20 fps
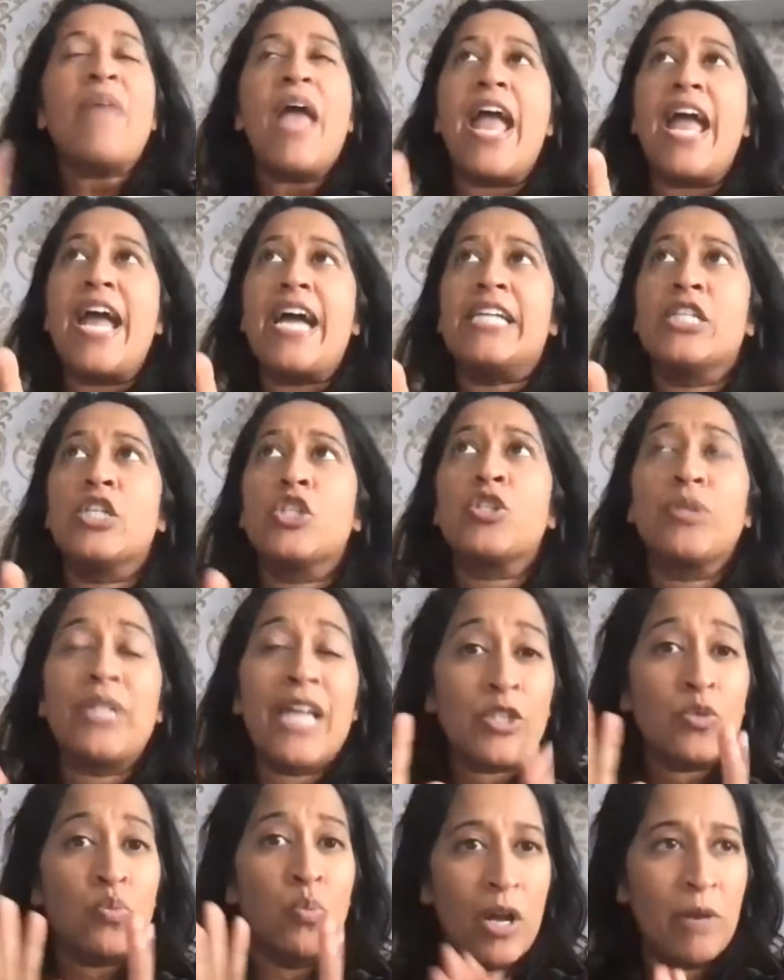and so
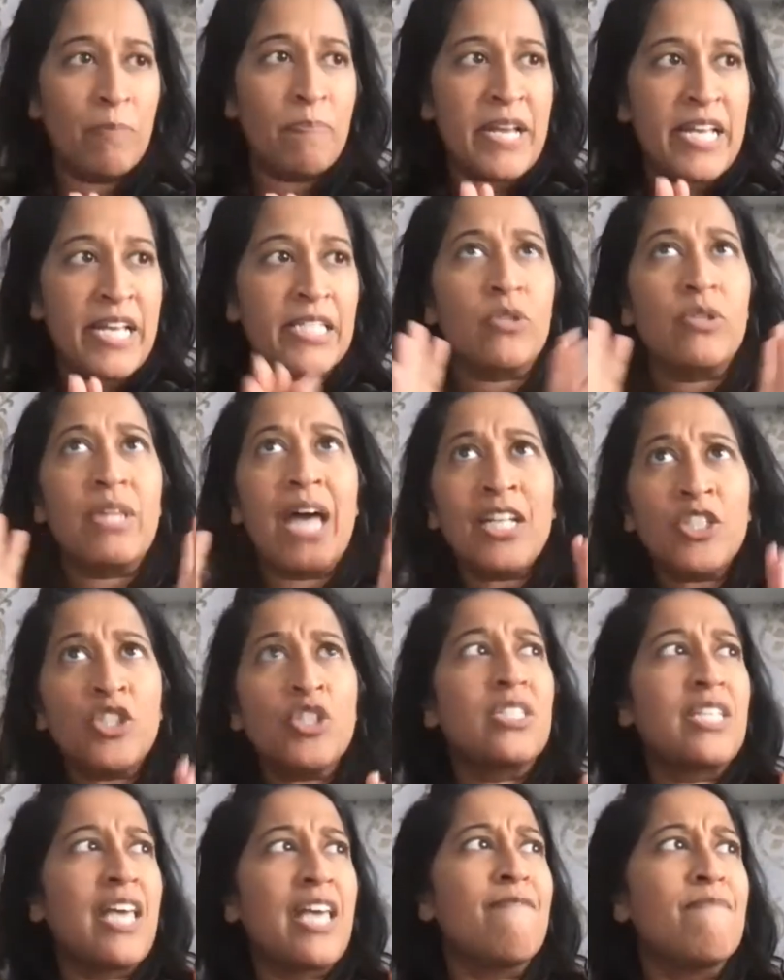that's one piece. So that
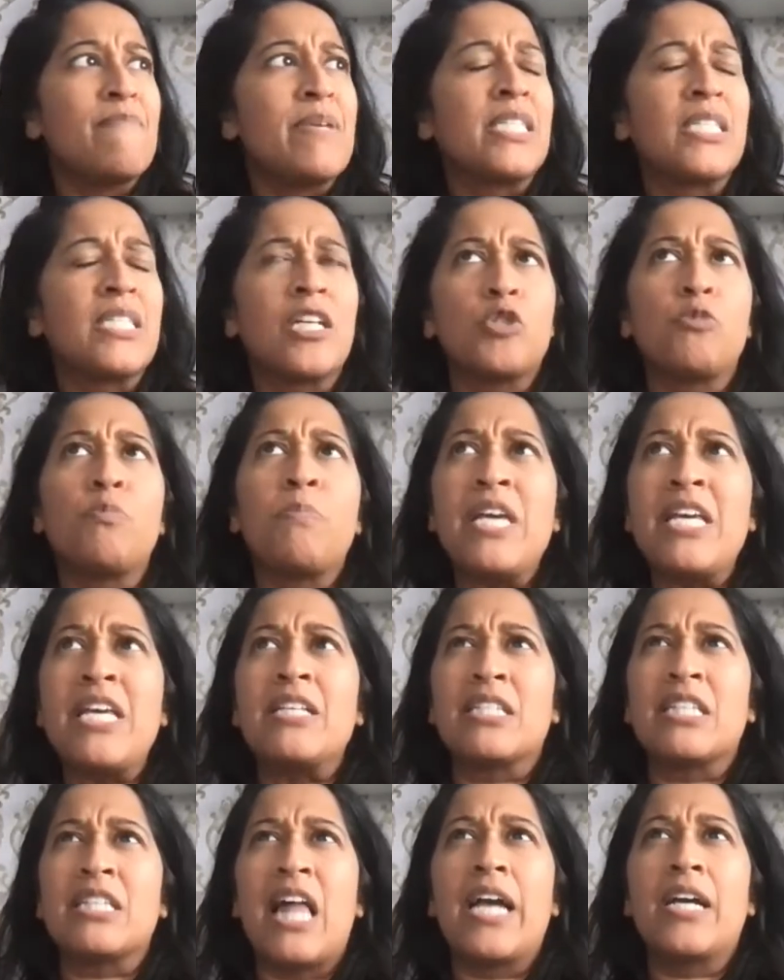just gave me such
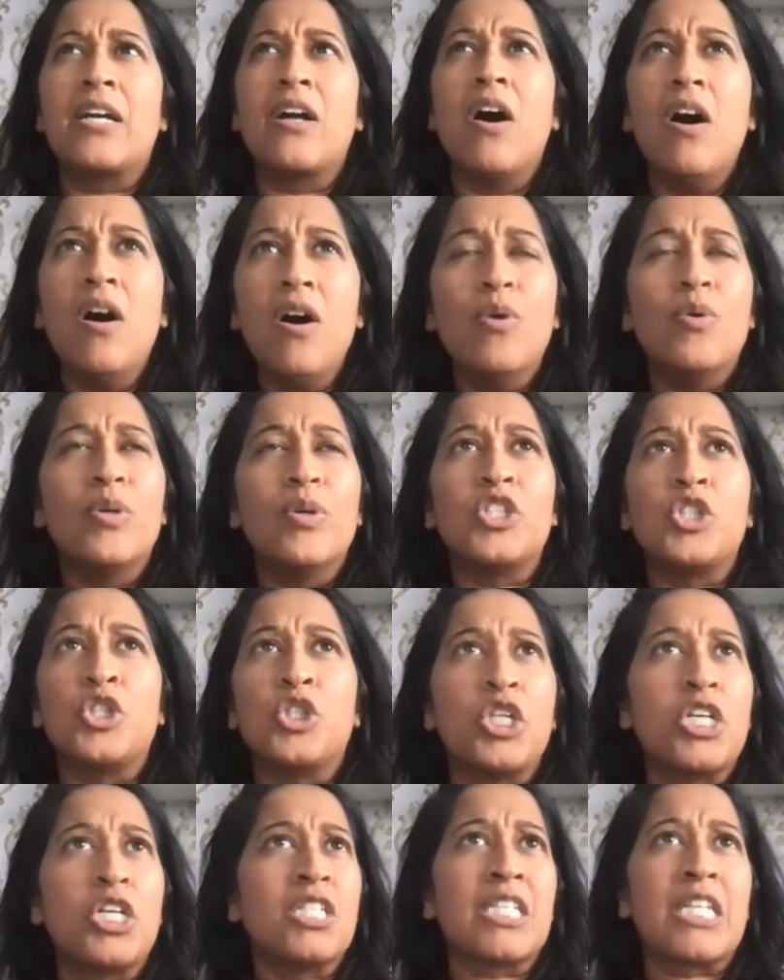peace. Like, oh,
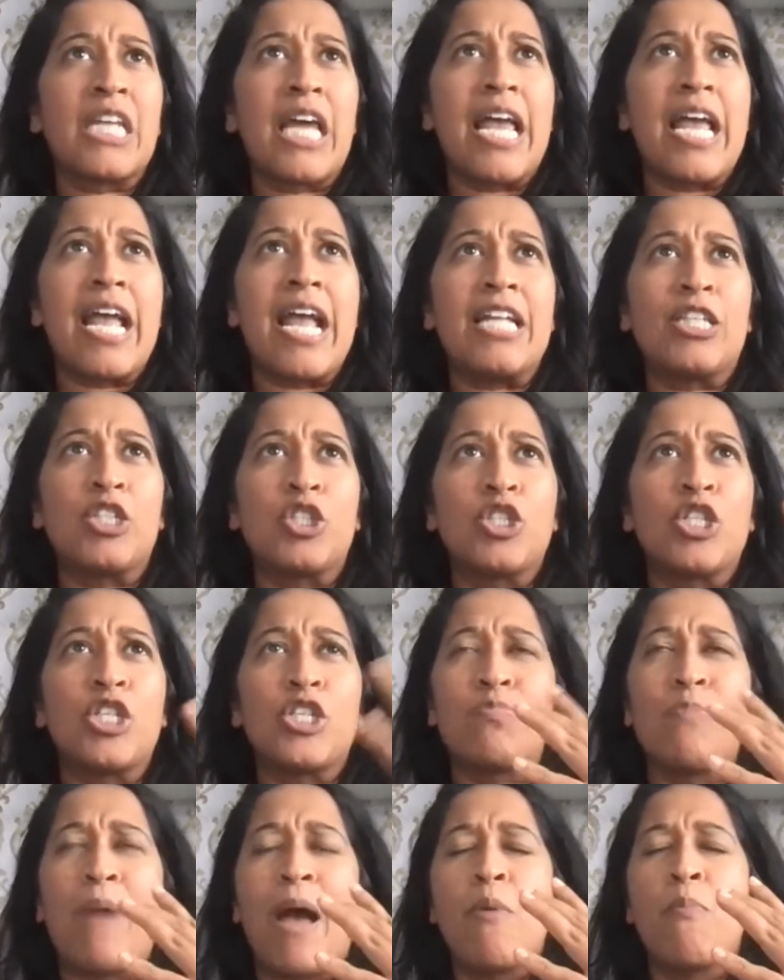it's just it's
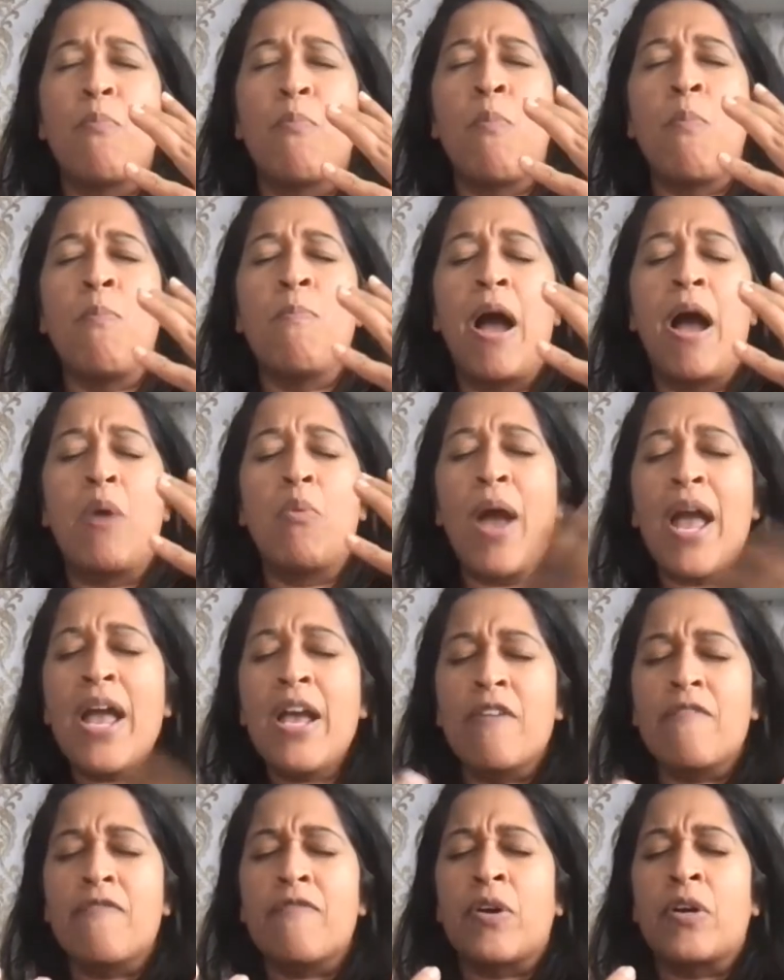just my my
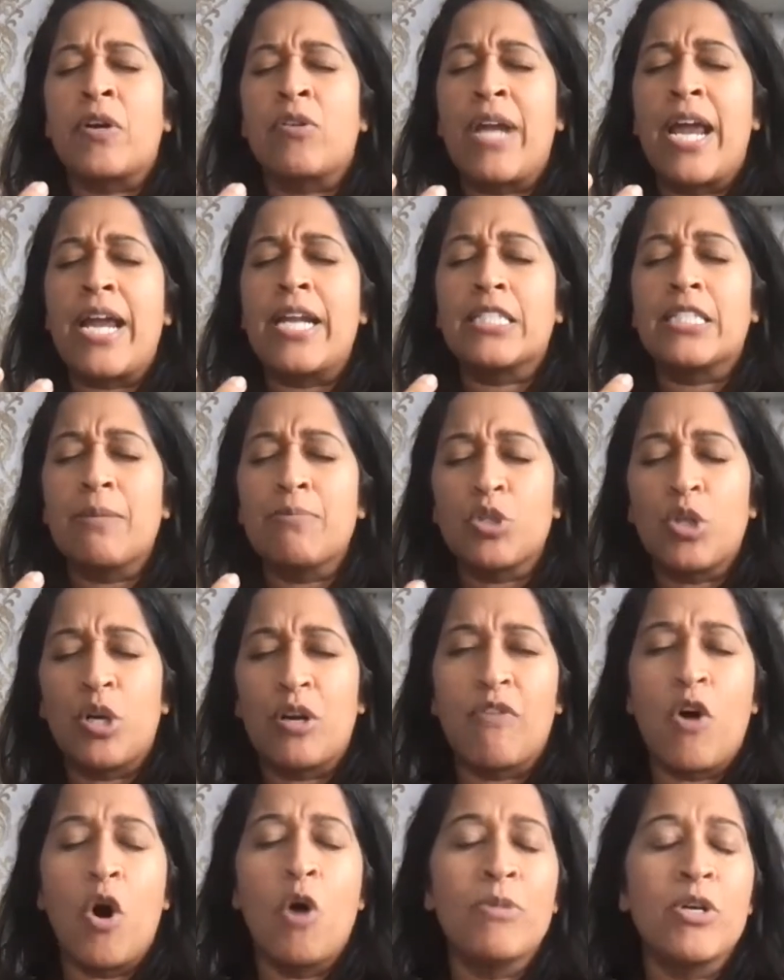way of creating some
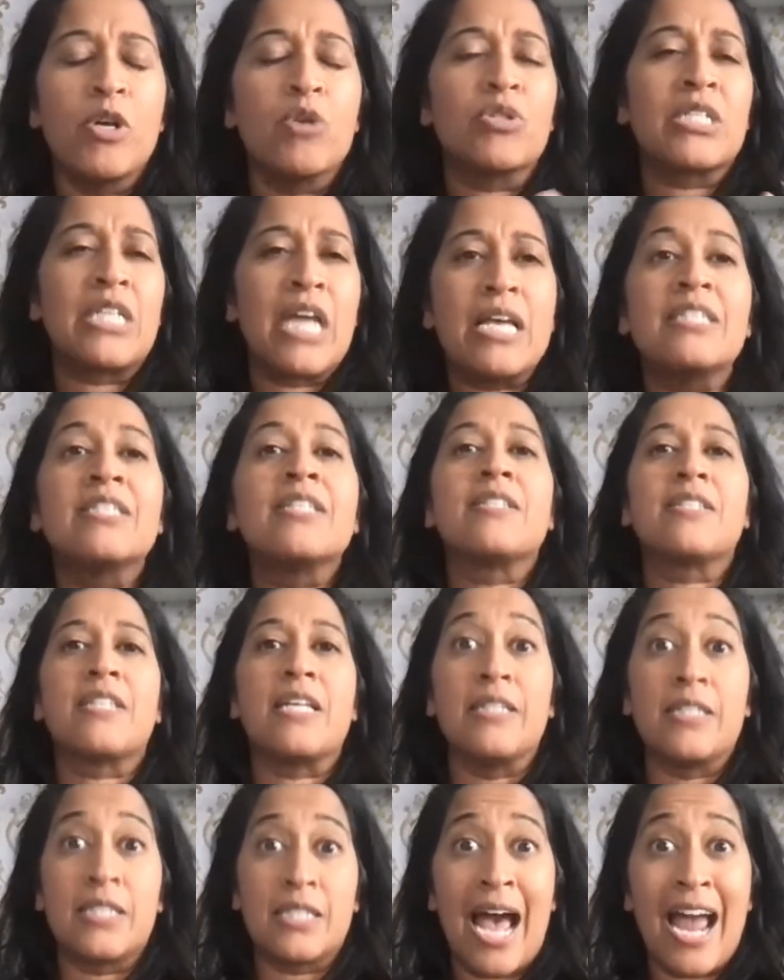sort of homeostasis
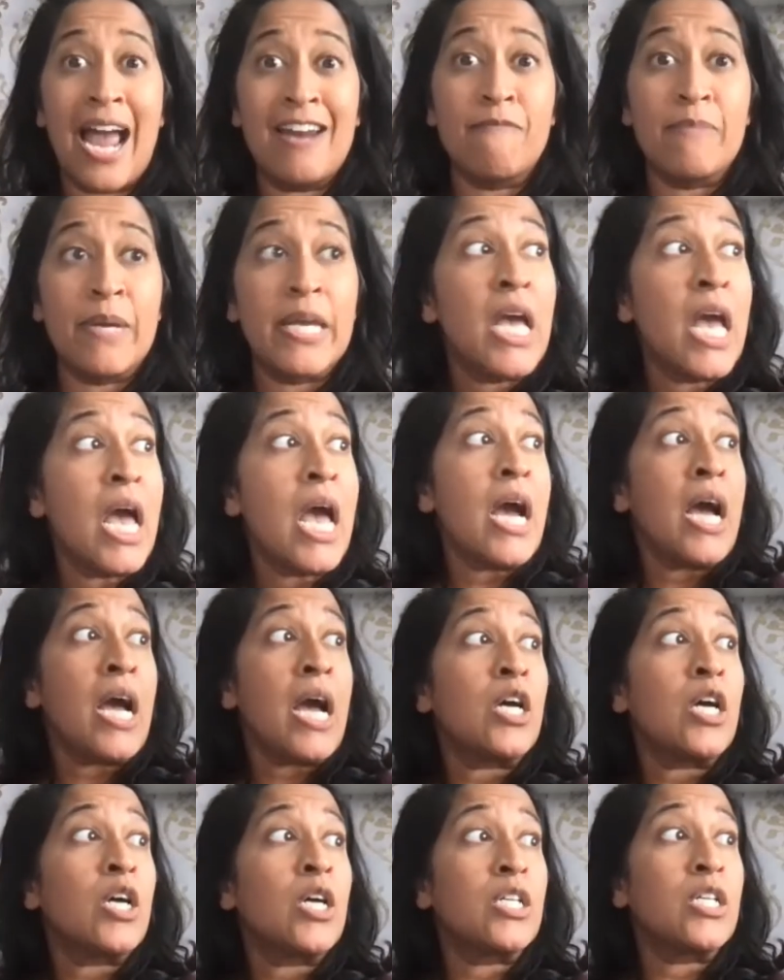inside of me
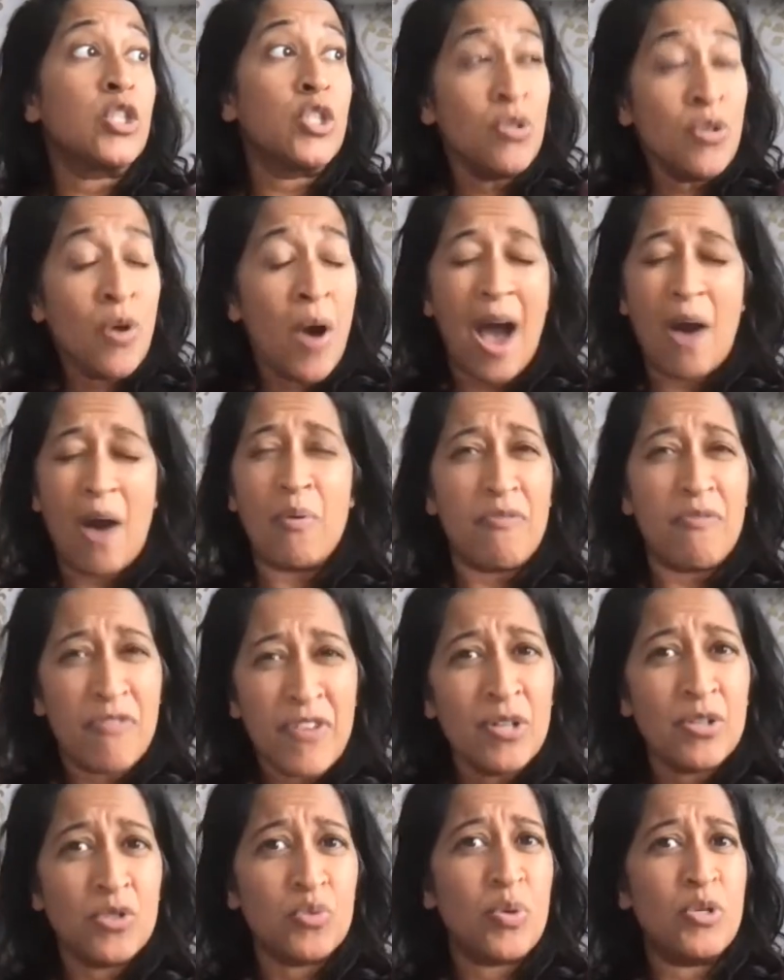because you know how it
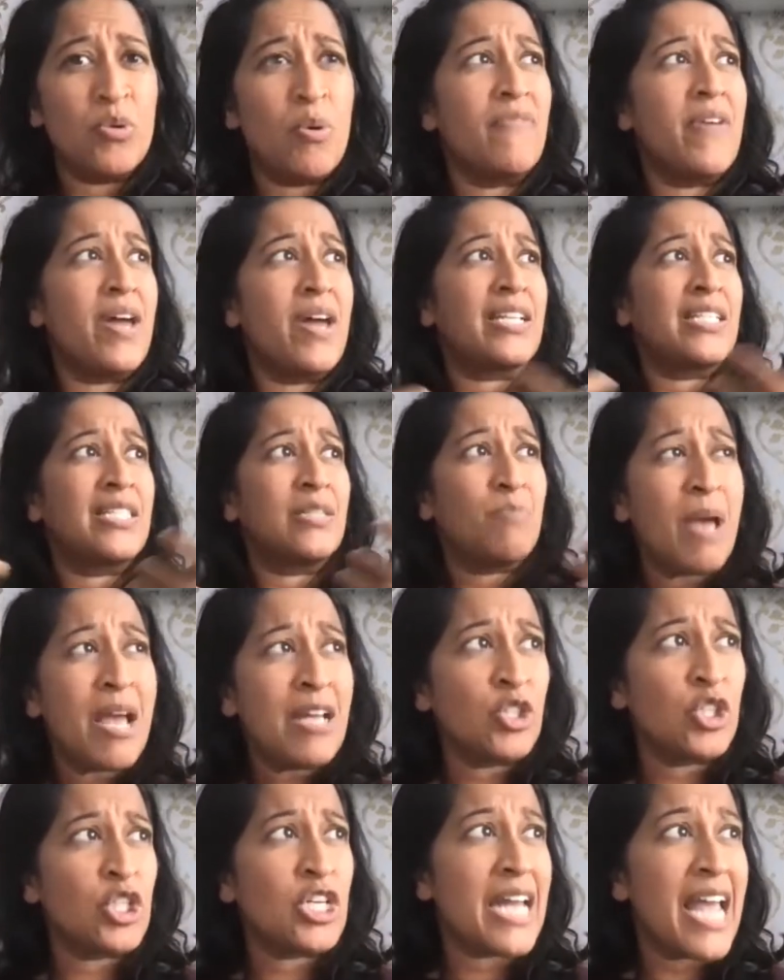feels when you have that
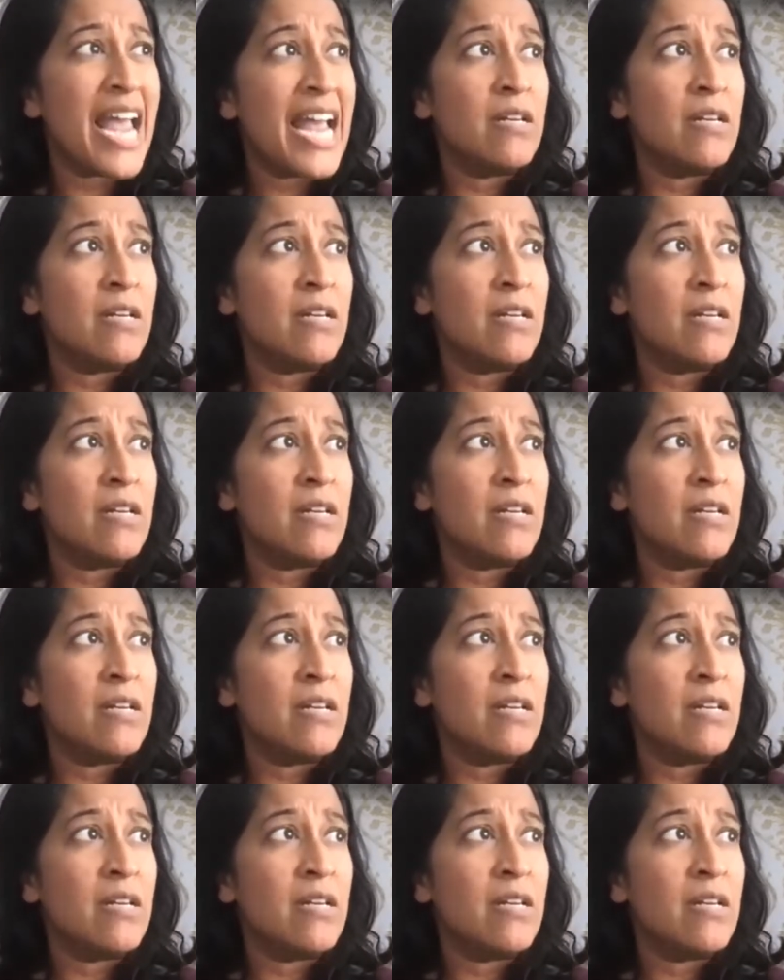expansion.